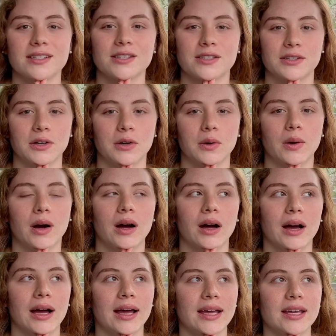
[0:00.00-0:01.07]
So
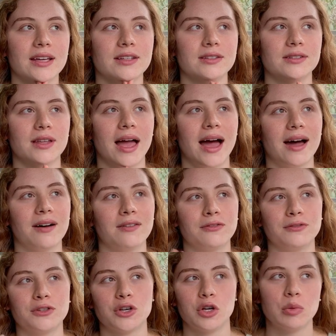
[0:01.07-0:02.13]
I
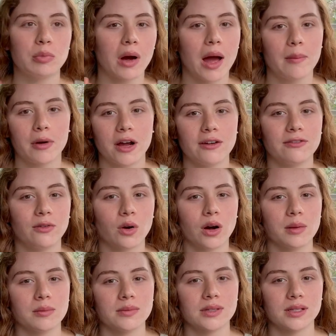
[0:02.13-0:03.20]
have two primary
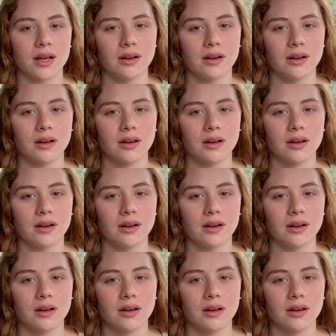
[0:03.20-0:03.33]
forms